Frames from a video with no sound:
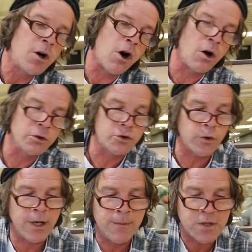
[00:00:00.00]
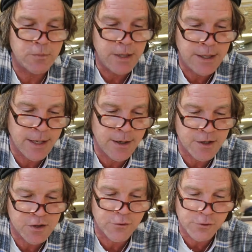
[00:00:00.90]
All dreams begin
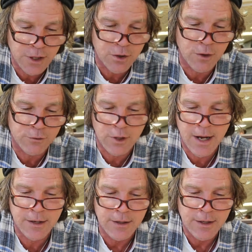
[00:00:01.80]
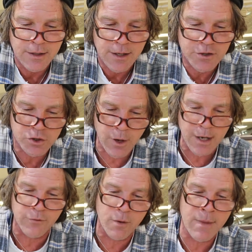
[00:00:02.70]
as a flicker of light, a
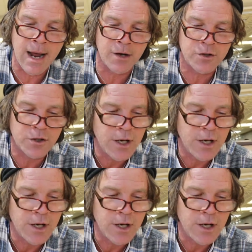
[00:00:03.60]
strike of a match,